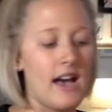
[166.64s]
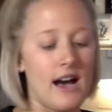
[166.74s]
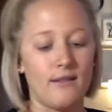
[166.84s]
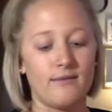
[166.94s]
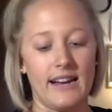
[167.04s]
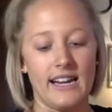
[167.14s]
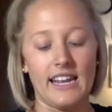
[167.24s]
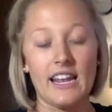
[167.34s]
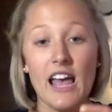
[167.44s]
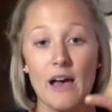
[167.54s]

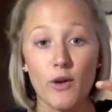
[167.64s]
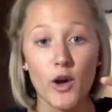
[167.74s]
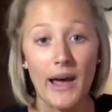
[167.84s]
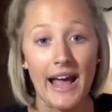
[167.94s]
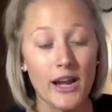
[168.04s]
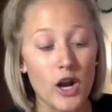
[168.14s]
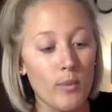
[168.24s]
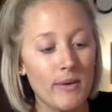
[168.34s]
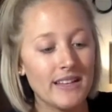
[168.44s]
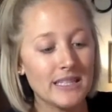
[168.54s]
Alrighty, we'll go ahead and
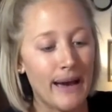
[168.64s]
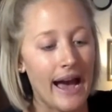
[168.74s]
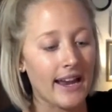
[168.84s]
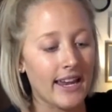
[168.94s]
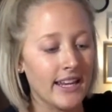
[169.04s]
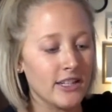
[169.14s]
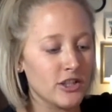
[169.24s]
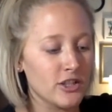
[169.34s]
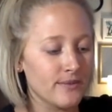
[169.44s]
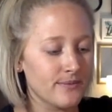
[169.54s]
open this
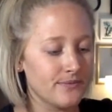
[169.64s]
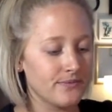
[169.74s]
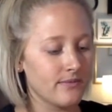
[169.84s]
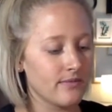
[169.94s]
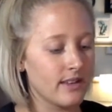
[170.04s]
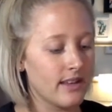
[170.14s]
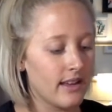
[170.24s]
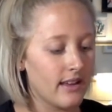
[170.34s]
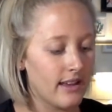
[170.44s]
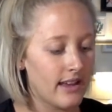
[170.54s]
package.
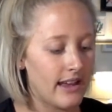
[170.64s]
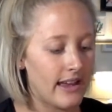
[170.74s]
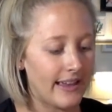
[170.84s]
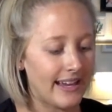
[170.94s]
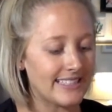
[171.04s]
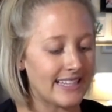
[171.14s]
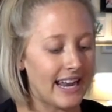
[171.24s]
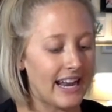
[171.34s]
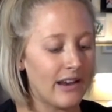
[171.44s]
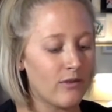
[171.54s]
And like I said,
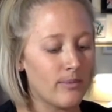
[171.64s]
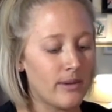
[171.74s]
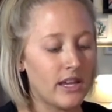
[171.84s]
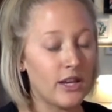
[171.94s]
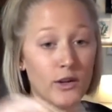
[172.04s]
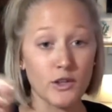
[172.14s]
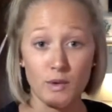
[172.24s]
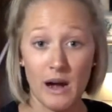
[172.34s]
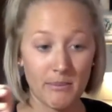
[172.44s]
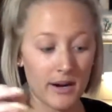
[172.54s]
in it will be your
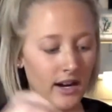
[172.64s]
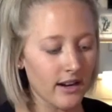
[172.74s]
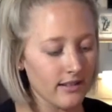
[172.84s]
dropper